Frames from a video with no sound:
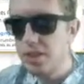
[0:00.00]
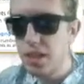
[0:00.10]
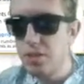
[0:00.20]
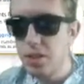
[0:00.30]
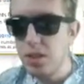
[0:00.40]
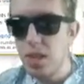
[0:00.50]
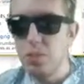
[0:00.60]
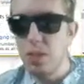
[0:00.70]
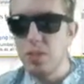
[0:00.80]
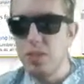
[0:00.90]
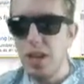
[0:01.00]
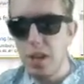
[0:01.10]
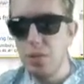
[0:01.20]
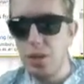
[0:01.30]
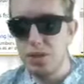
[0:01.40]
saved in the database, and
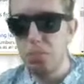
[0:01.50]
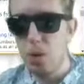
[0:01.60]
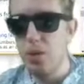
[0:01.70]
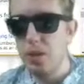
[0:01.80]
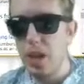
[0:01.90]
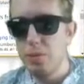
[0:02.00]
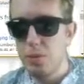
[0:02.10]
now that's part of the game.